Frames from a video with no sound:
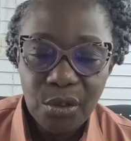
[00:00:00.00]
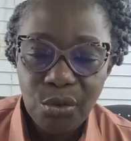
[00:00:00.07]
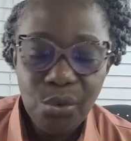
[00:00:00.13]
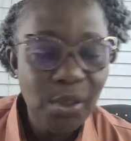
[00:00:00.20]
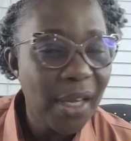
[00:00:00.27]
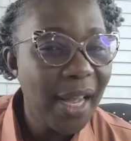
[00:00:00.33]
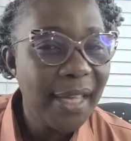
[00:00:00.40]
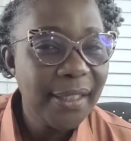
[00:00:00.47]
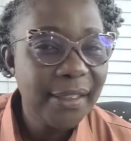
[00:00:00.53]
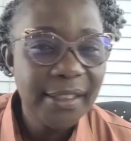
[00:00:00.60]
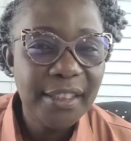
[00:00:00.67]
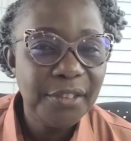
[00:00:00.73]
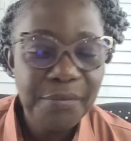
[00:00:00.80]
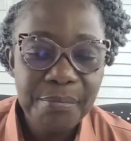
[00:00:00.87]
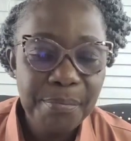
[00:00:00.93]
You can't
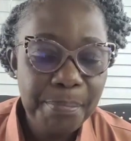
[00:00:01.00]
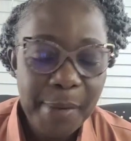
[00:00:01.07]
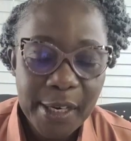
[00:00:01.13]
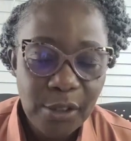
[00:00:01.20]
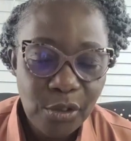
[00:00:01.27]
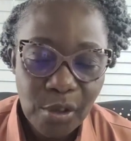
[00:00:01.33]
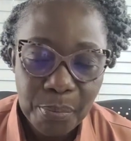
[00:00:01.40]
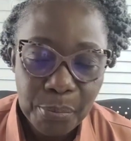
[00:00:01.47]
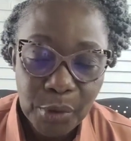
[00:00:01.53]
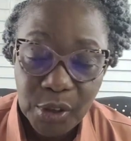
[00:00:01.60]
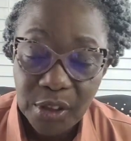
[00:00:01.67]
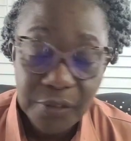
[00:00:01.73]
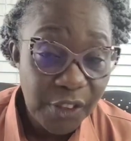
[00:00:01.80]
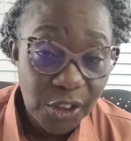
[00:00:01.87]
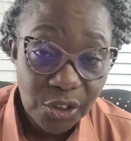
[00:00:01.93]
depend on
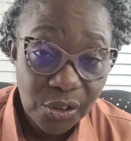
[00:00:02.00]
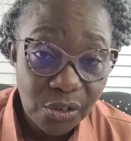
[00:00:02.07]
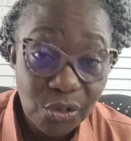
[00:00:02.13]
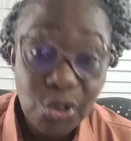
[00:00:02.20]
motivation.